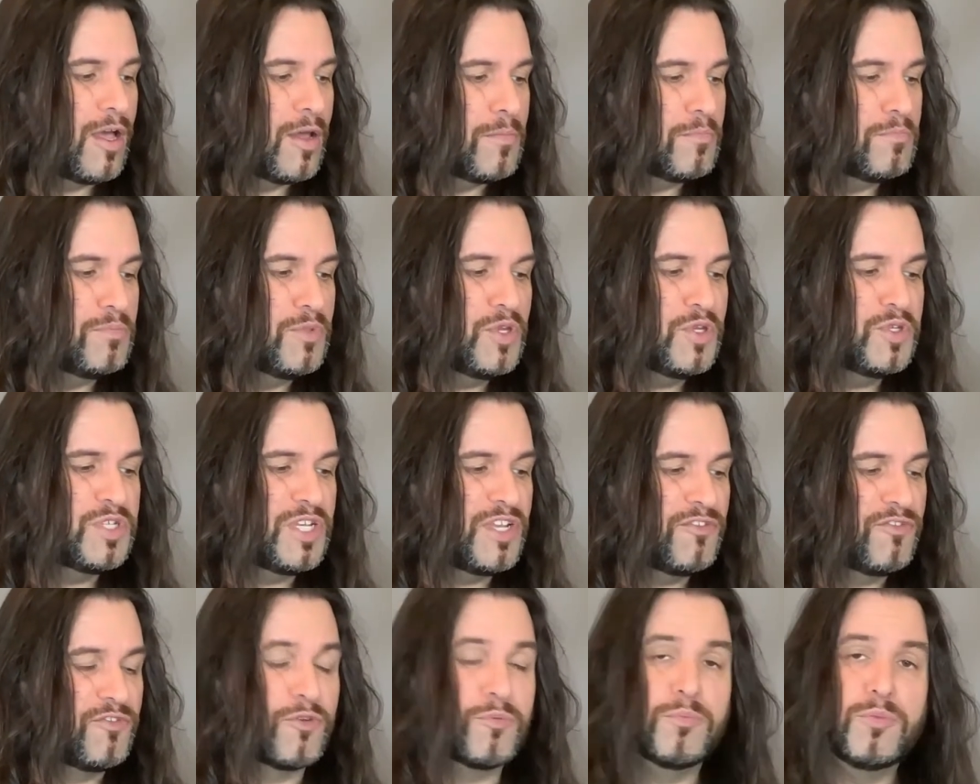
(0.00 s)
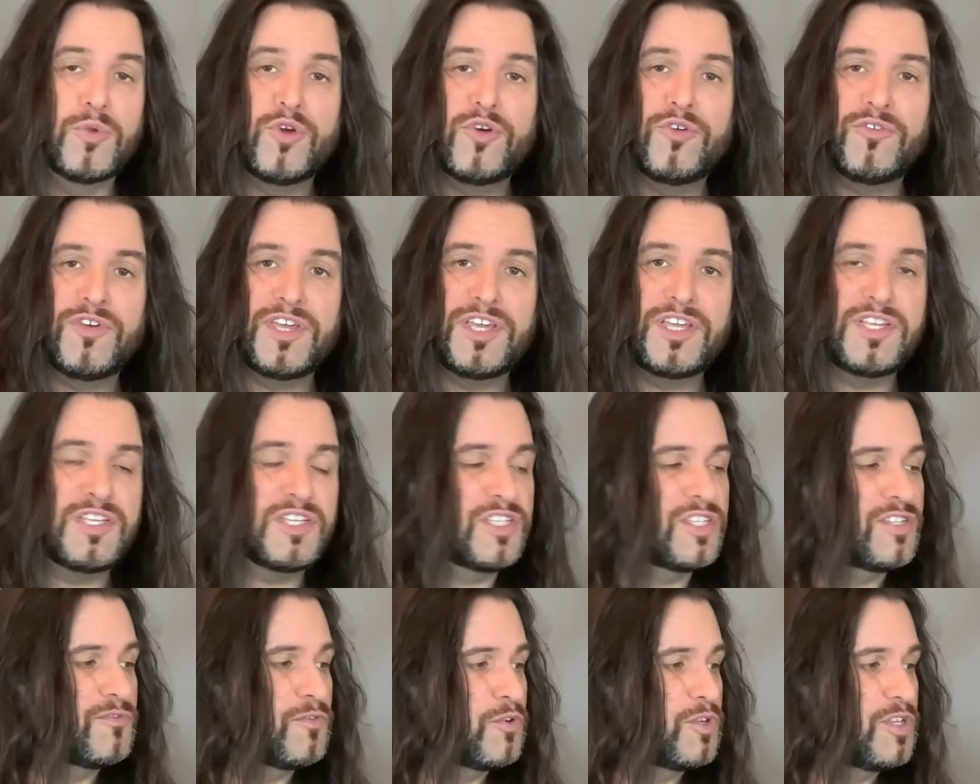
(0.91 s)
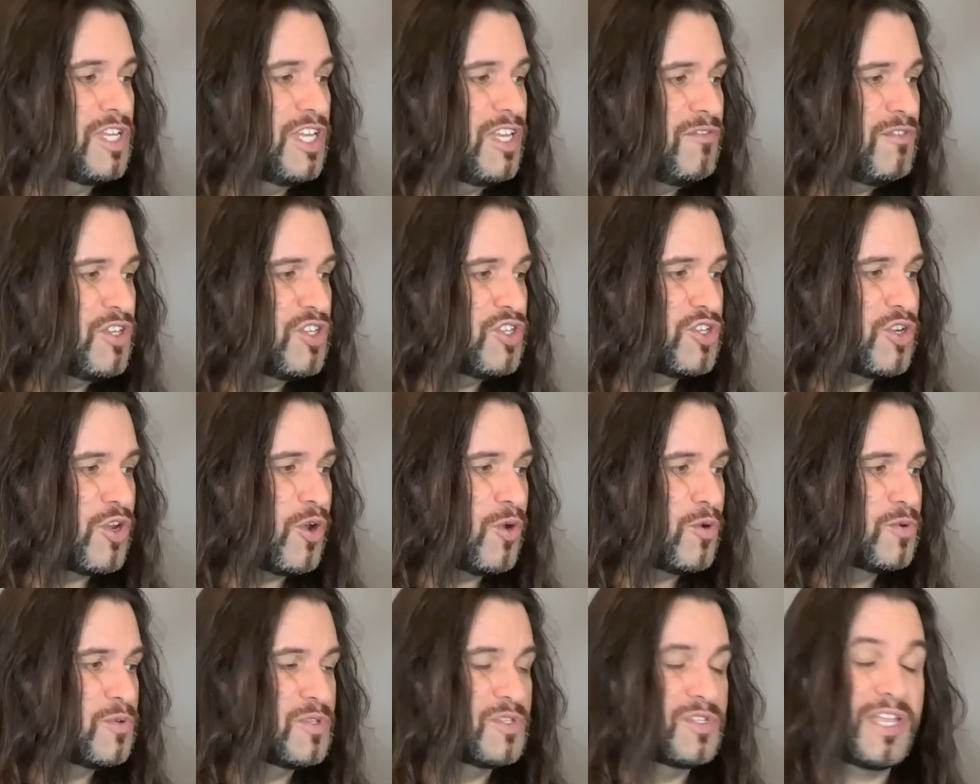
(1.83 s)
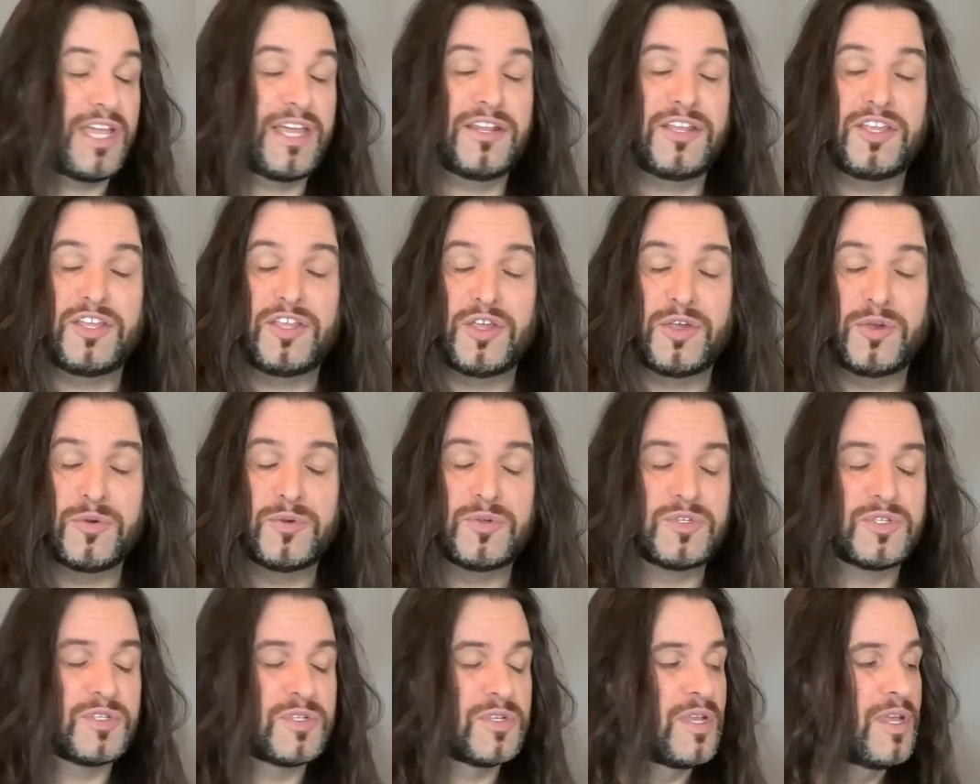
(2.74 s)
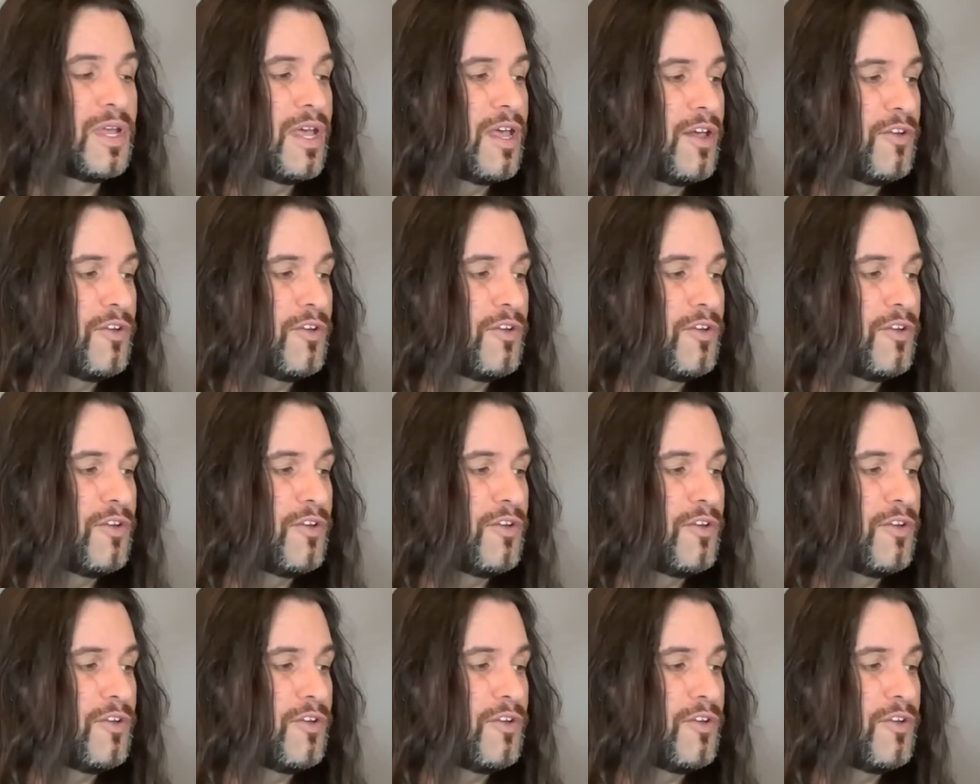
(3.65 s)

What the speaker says: music for movies, for TV shows that you use,